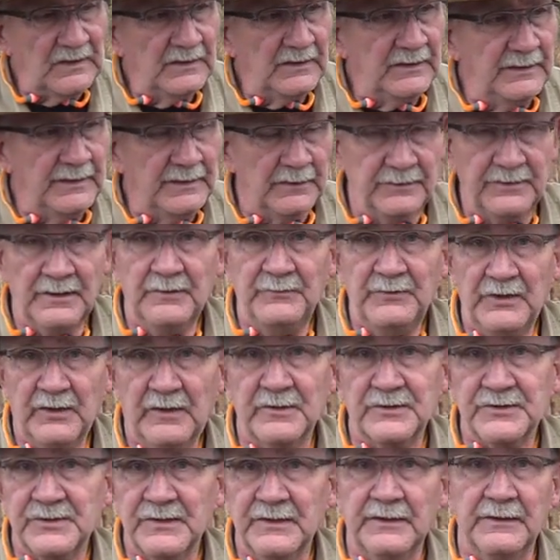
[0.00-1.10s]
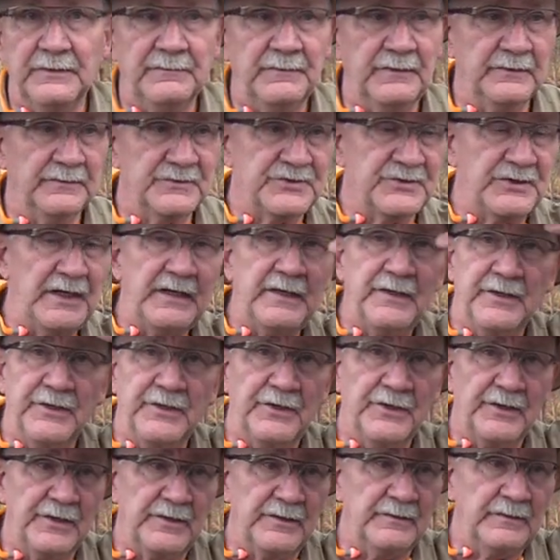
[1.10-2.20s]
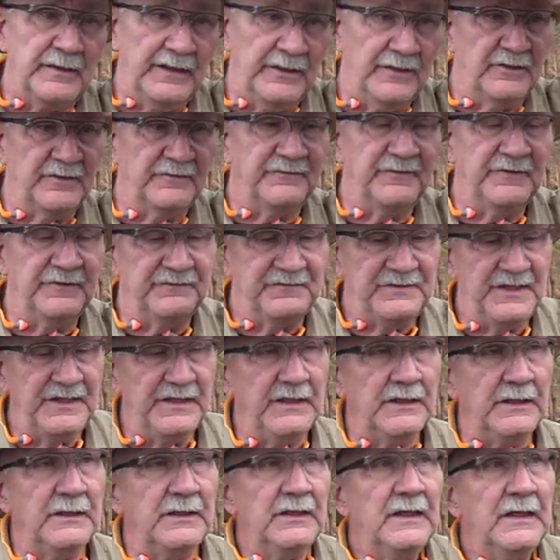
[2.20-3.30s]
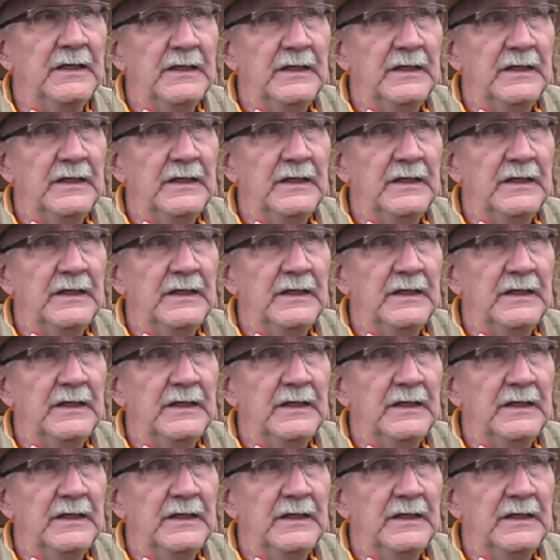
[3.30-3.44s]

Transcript: an LWRC, you know, state-of-the-art AR-15.